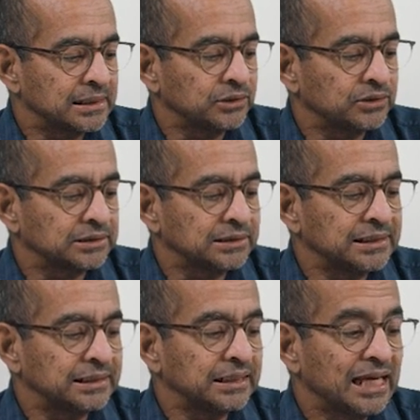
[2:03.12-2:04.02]
that you're
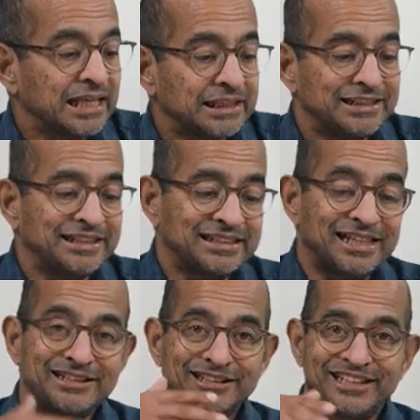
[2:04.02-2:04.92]
seeing, these
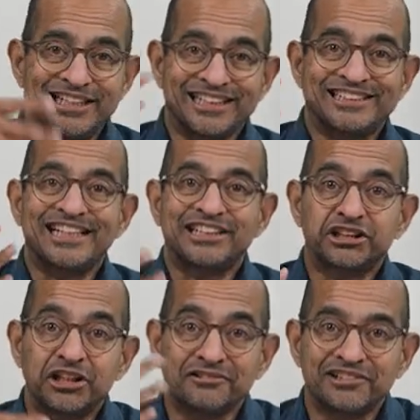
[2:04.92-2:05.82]
are the data sets
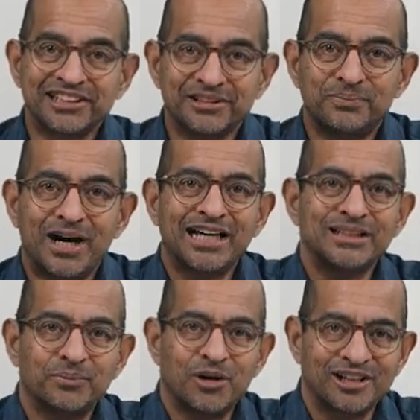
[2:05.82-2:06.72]
generated by
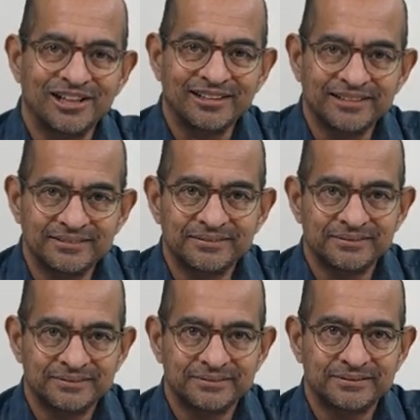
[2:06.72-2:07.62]
the model,
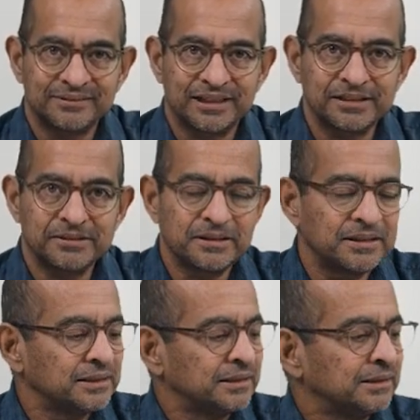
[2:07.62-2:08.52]
right?
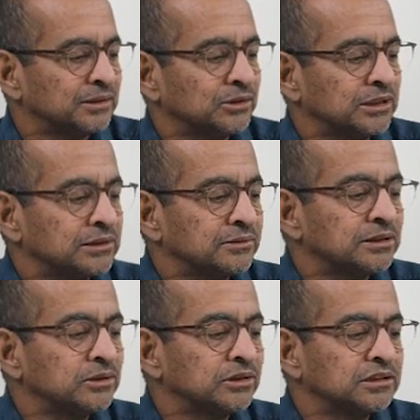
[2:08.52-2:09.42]
So this was
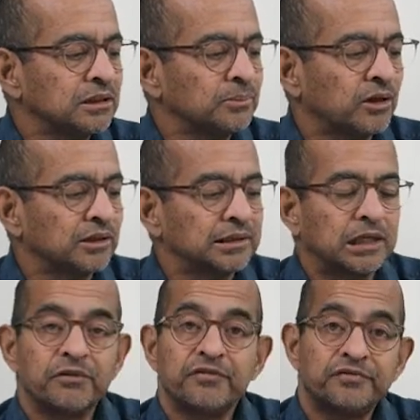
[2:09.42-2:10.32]
the original model
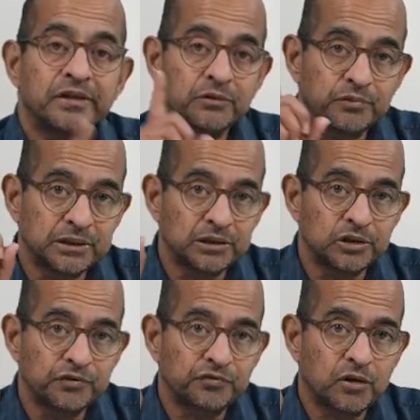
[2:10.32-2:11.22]
that we fit with the
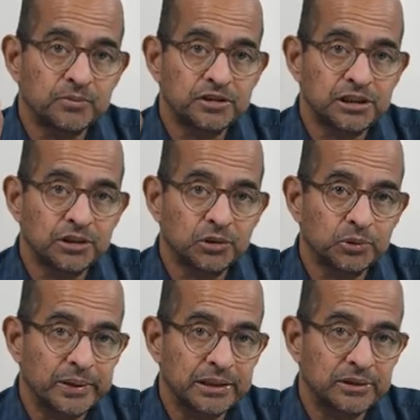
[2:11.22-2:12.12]
uniform
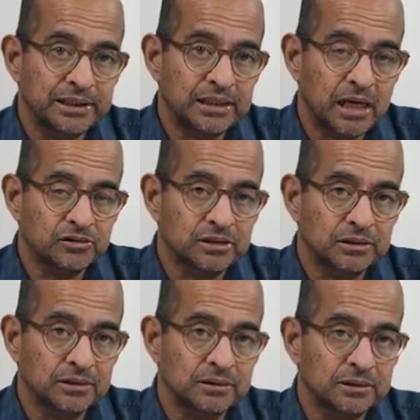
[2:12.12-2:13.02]

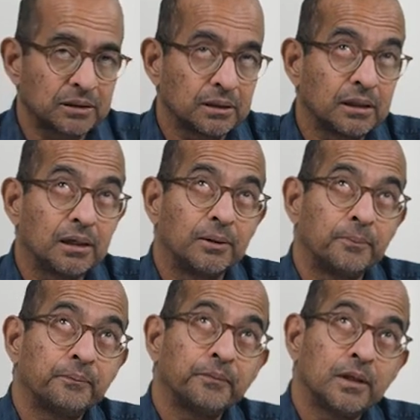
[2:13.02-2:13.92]

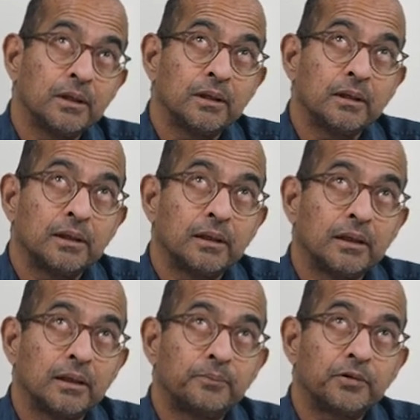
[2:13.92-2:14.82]

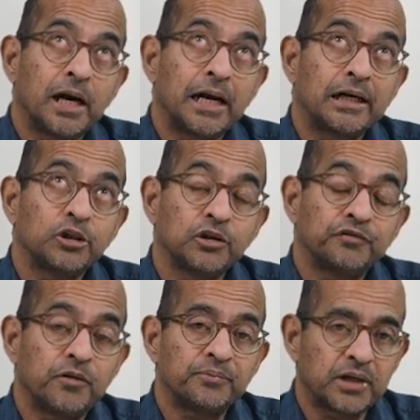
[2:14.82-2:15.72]
0-20,000
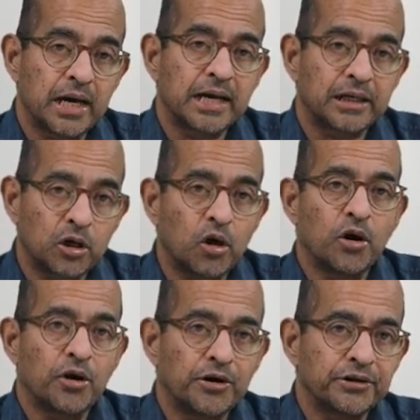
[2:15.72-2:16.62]
uniform prior
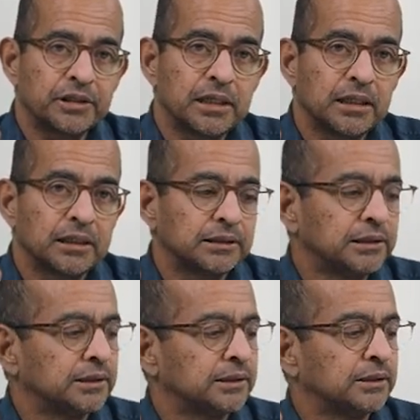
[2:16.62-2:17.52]
on
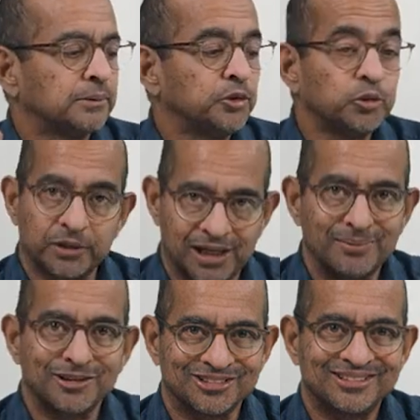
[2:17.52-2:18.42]
the mu
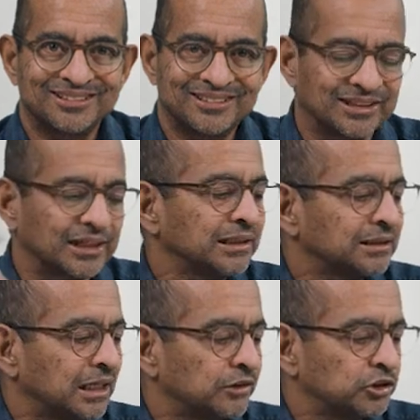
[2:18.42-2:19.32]
parameter, okay?
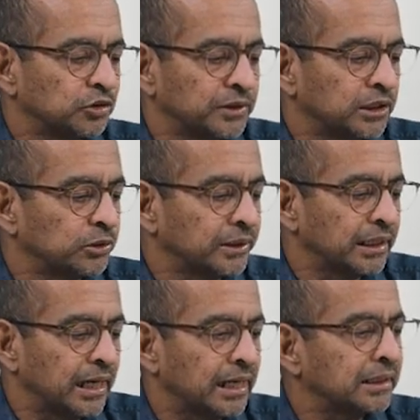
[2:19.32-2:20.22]
And so we are
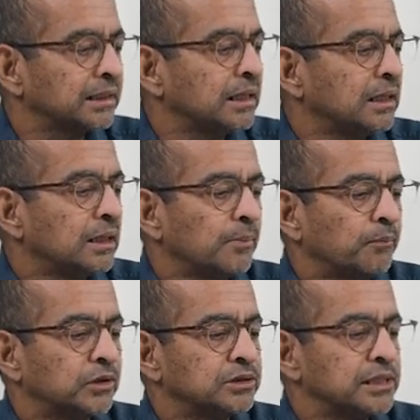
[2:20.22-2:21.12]
looking at
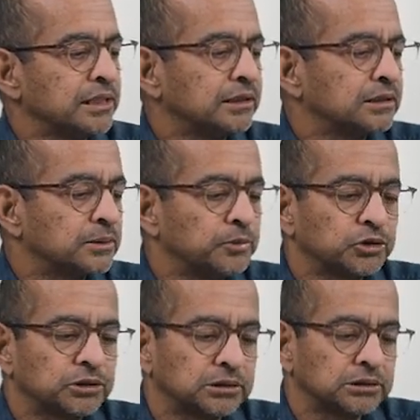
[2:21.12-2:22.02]
posterior
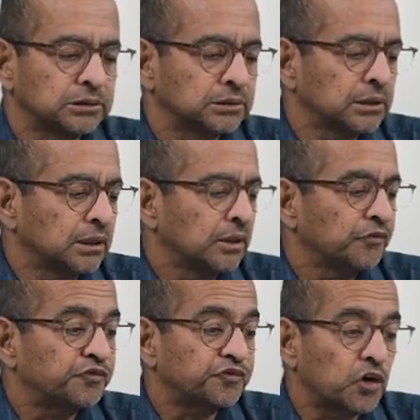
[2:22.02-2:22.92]
distributions
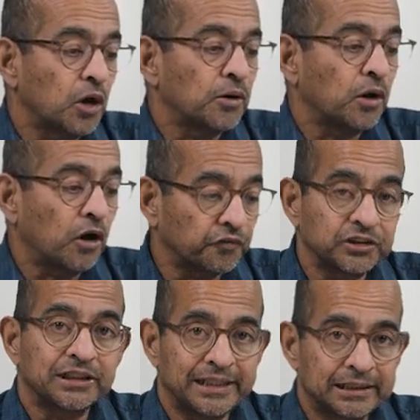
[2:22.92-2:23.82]
of
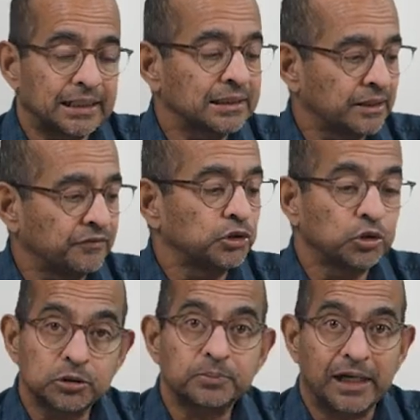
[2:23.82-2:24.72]
the data given
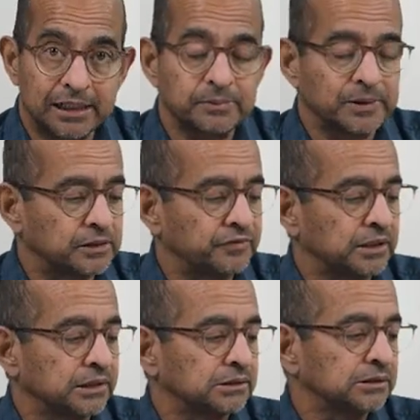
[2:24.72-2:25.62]
those prior
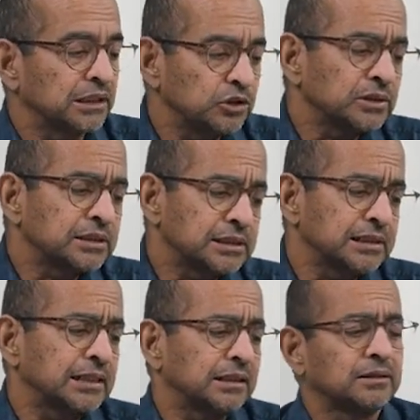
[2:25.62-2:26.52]
specifications. And you can
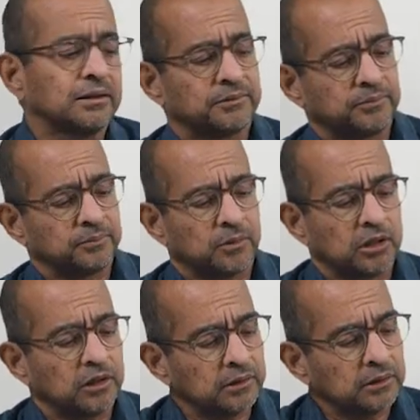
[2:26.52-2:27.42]
see that the
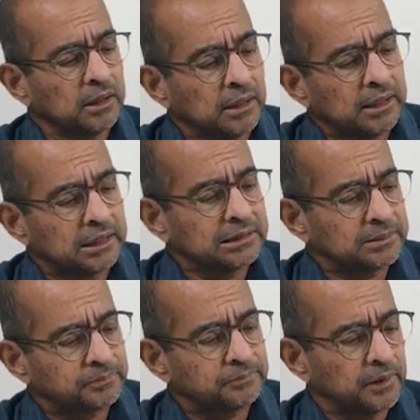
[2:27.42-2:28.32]
model is
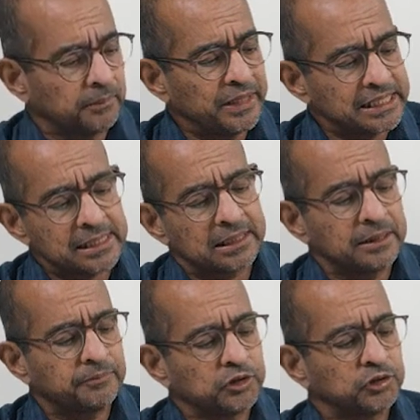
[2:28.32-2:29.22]

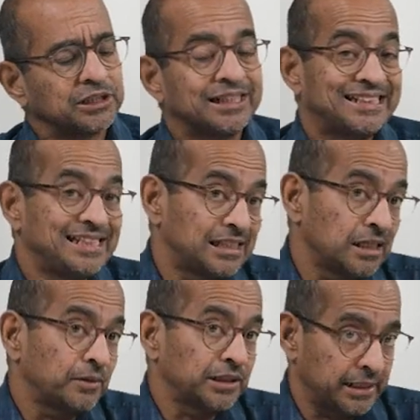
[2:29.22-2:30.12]
basically producing
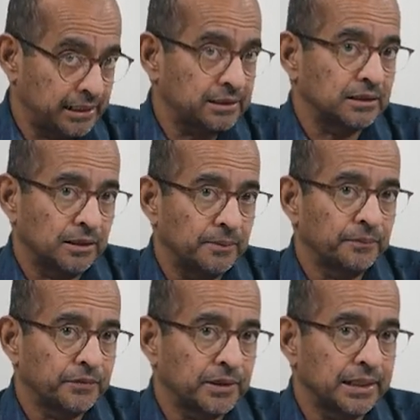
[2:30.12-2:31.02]
reasonable data,
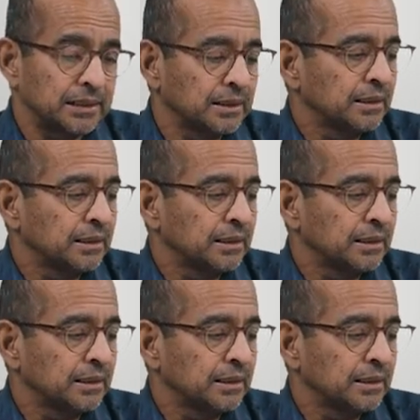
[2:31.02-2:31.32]
right,